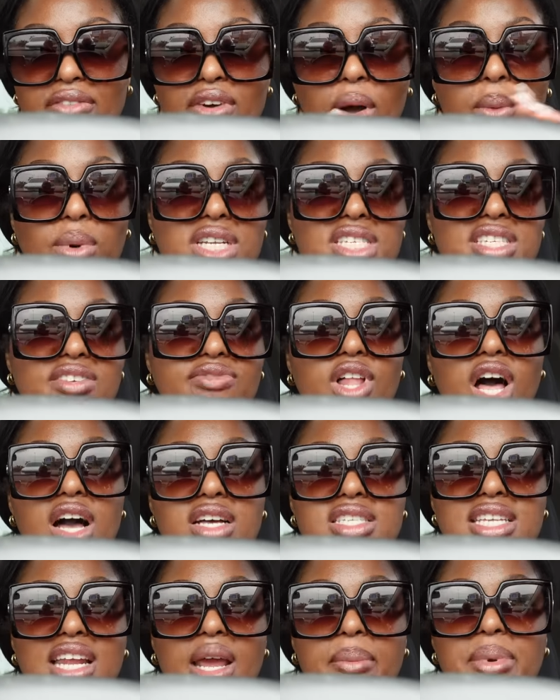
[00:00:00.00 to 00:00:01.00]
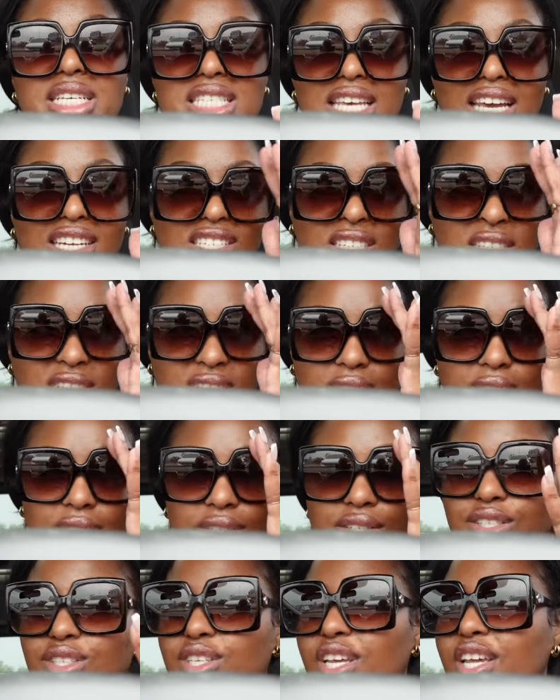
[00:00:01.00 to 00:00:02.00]
if I wanted to vlog today because I just
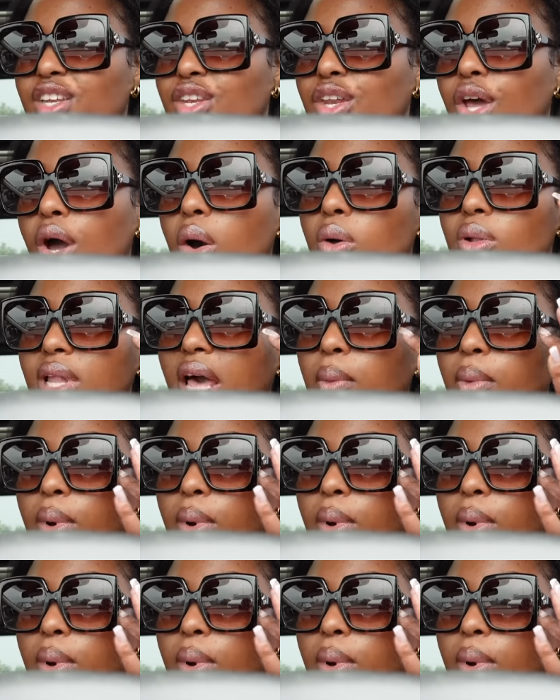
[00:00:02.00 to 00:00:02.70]
didn't know like